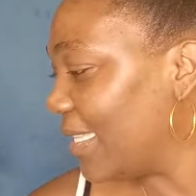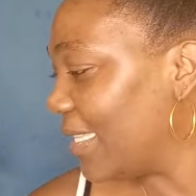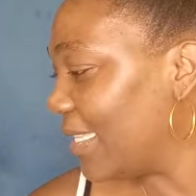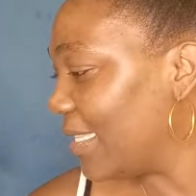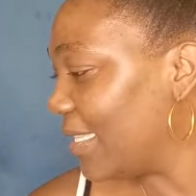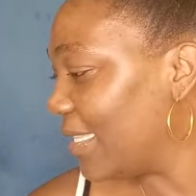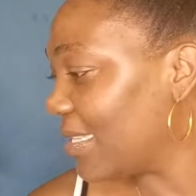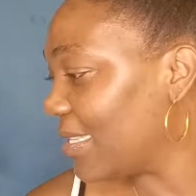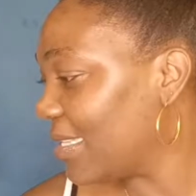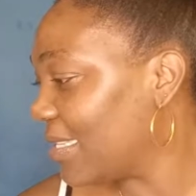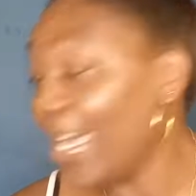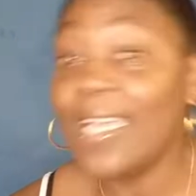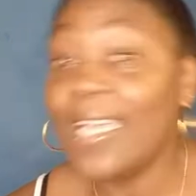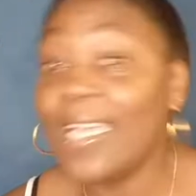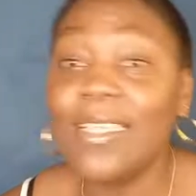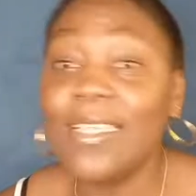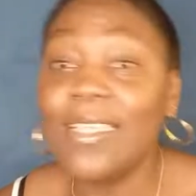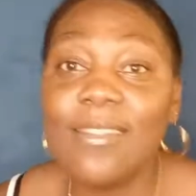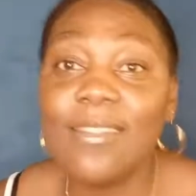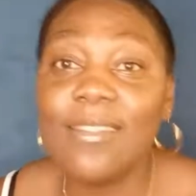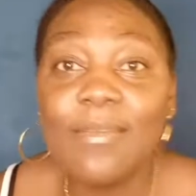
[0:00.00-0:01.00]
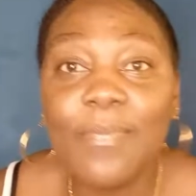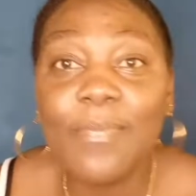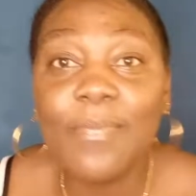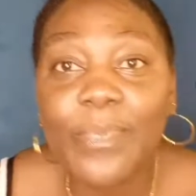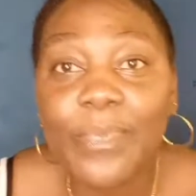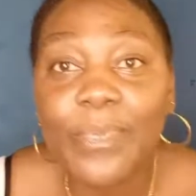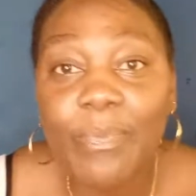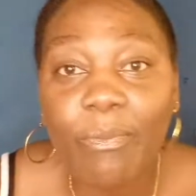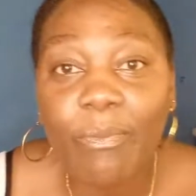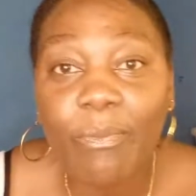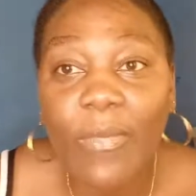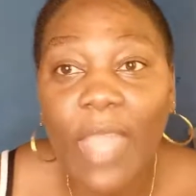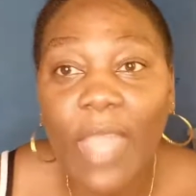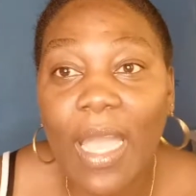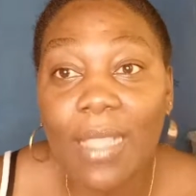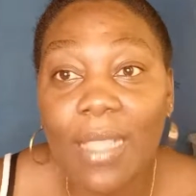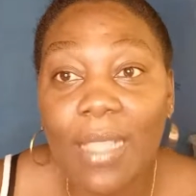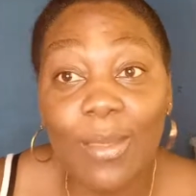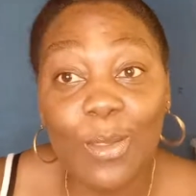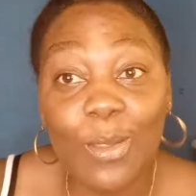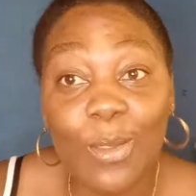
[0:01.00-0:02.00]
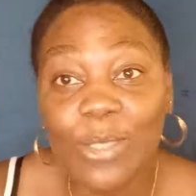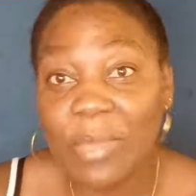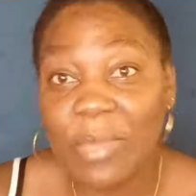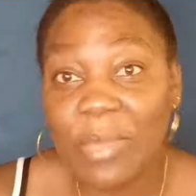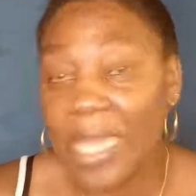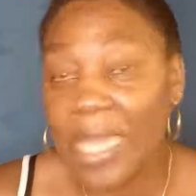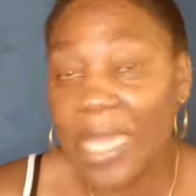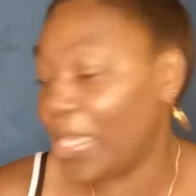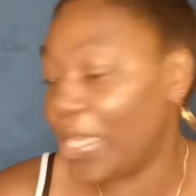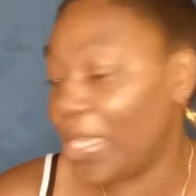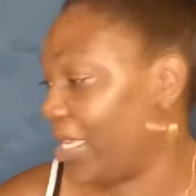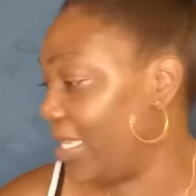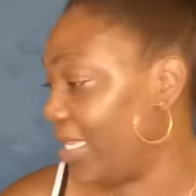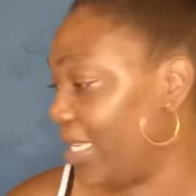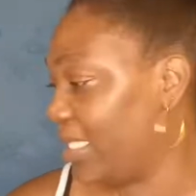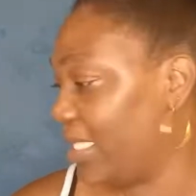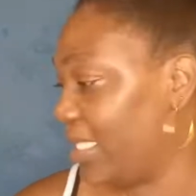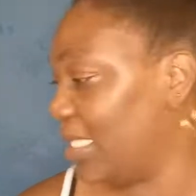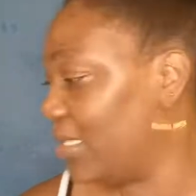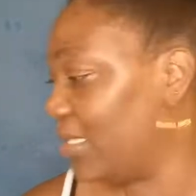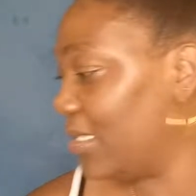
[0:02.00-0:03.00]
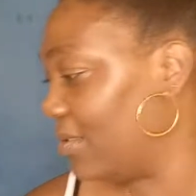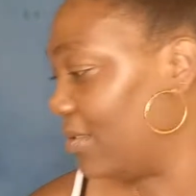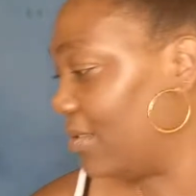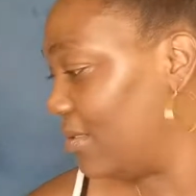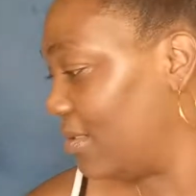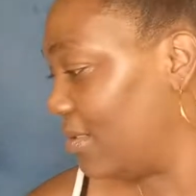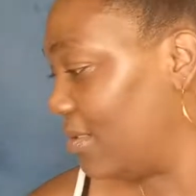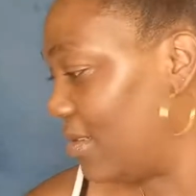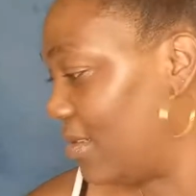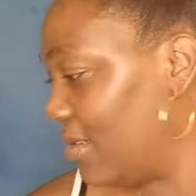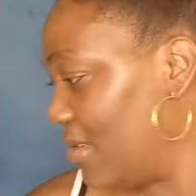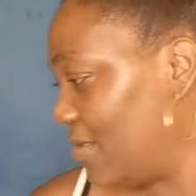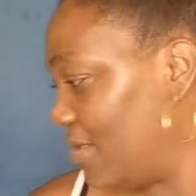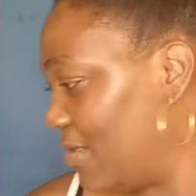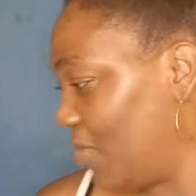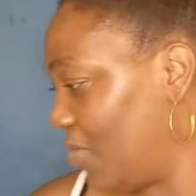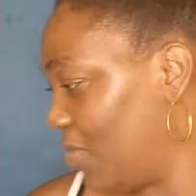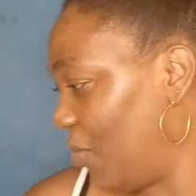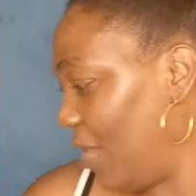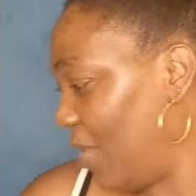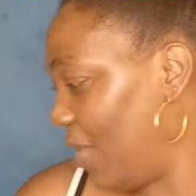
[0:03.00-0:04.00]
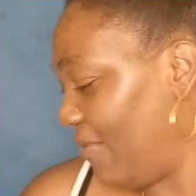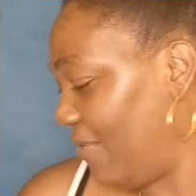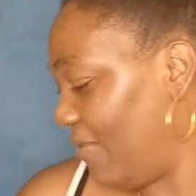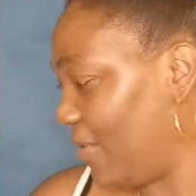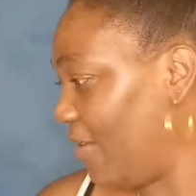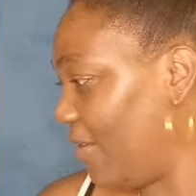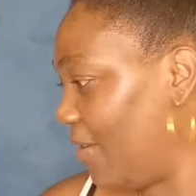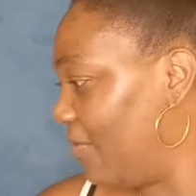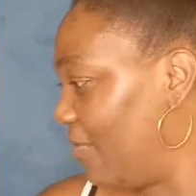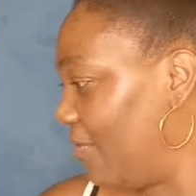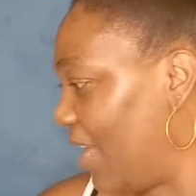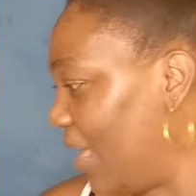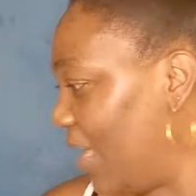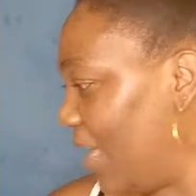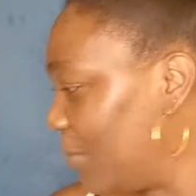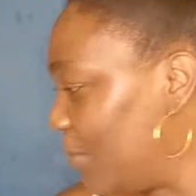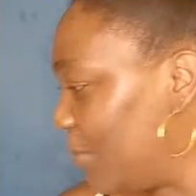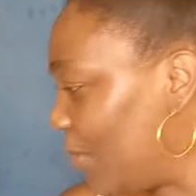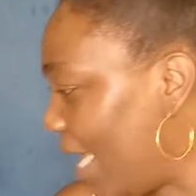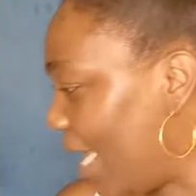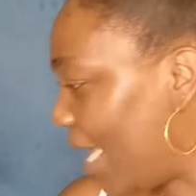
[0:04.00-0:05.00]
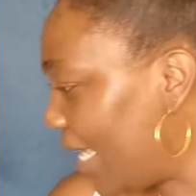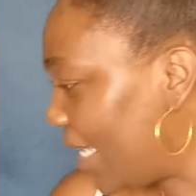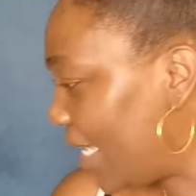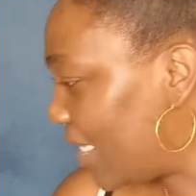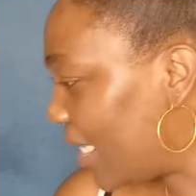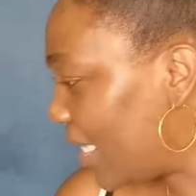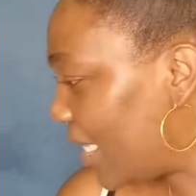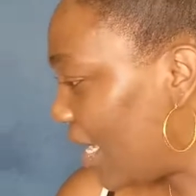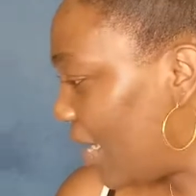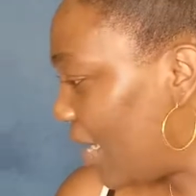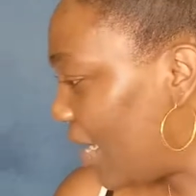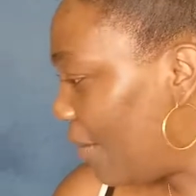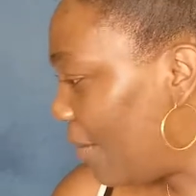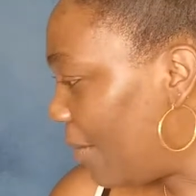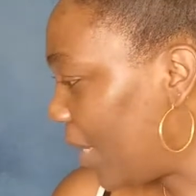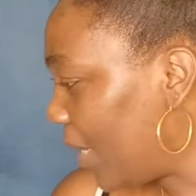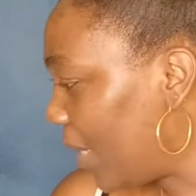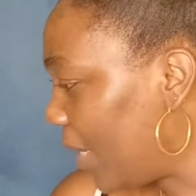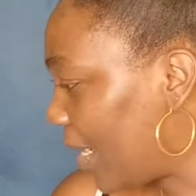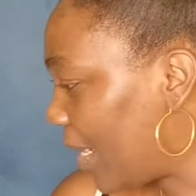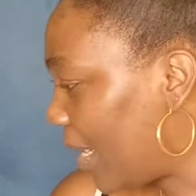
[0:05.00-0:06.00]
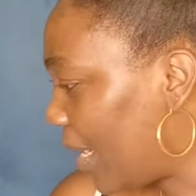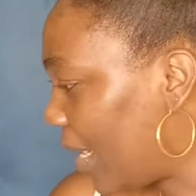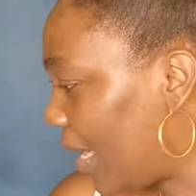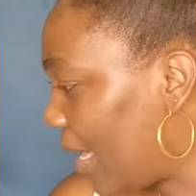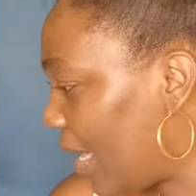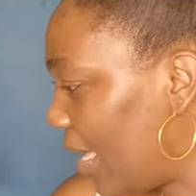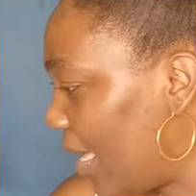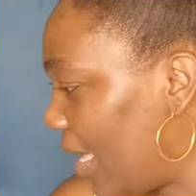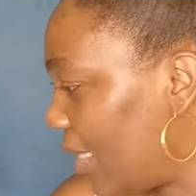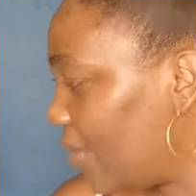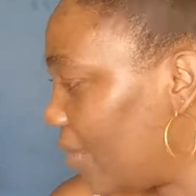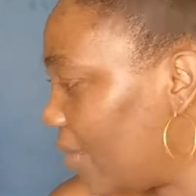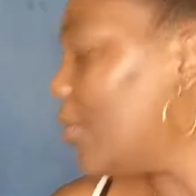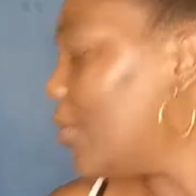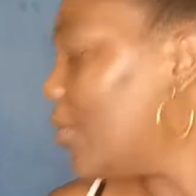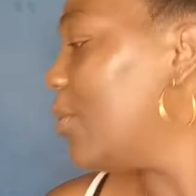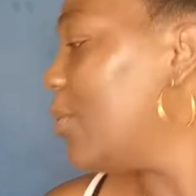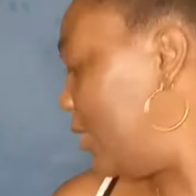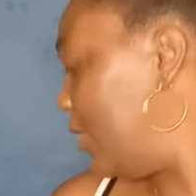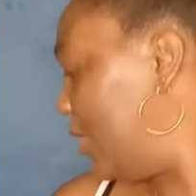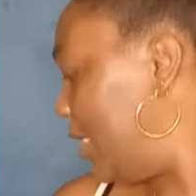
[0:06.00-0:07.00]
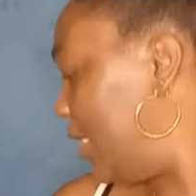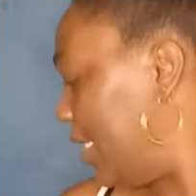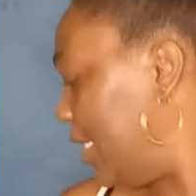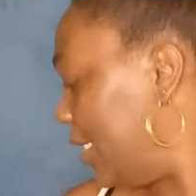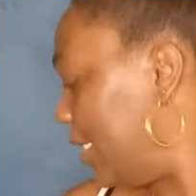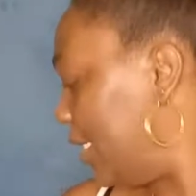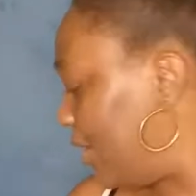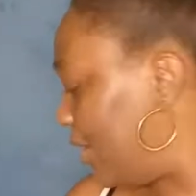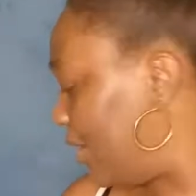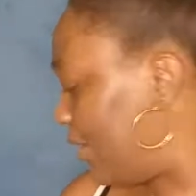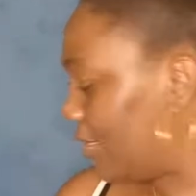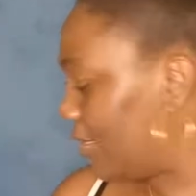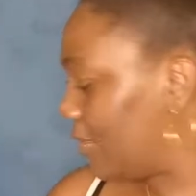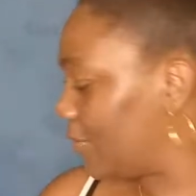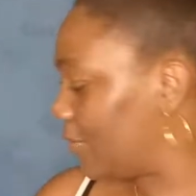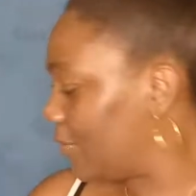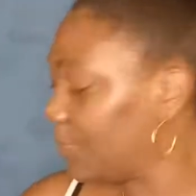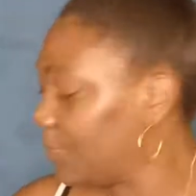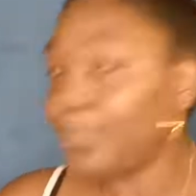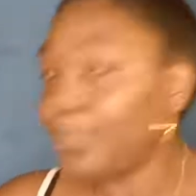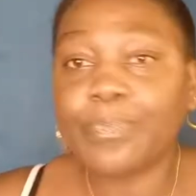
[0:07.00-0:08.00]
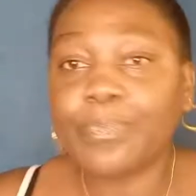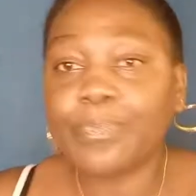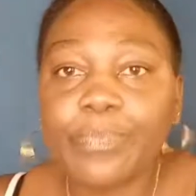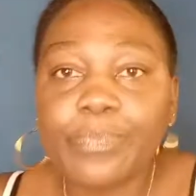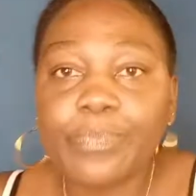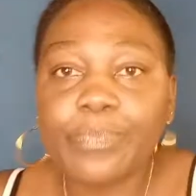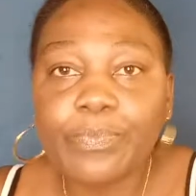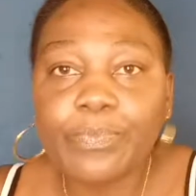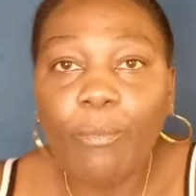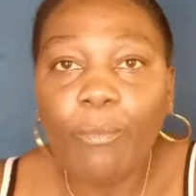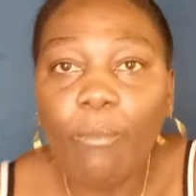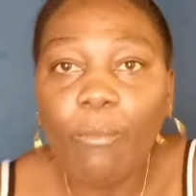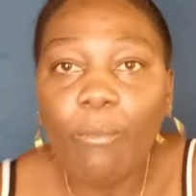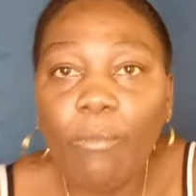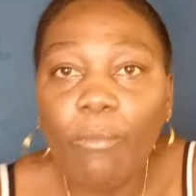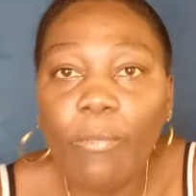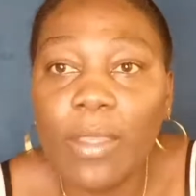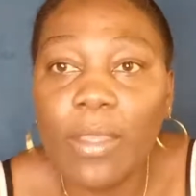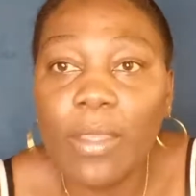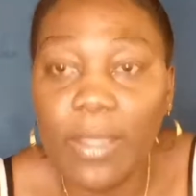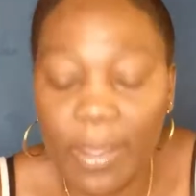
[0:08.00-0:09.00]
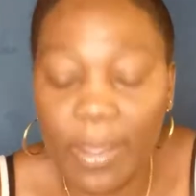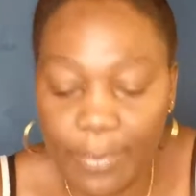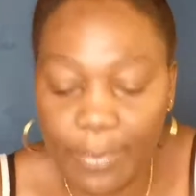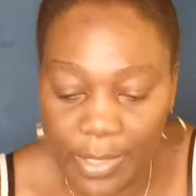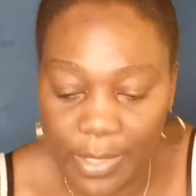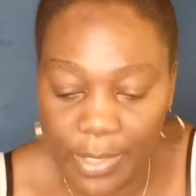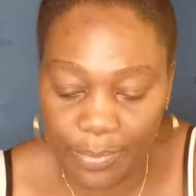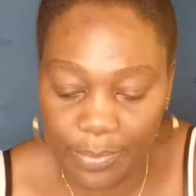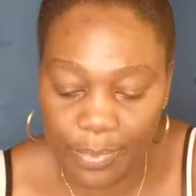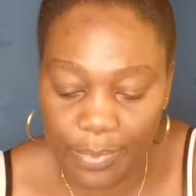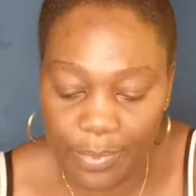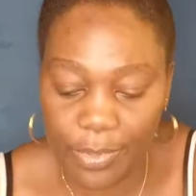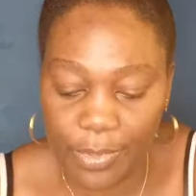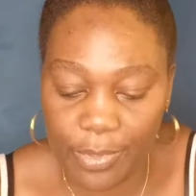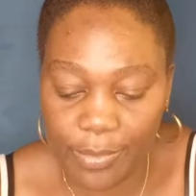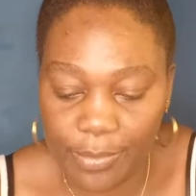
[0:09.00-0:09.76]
So guys, our lunch may go eat, you know. But we have to go vibes, right? Mekad, oh, Marina Terry. Yeah, people.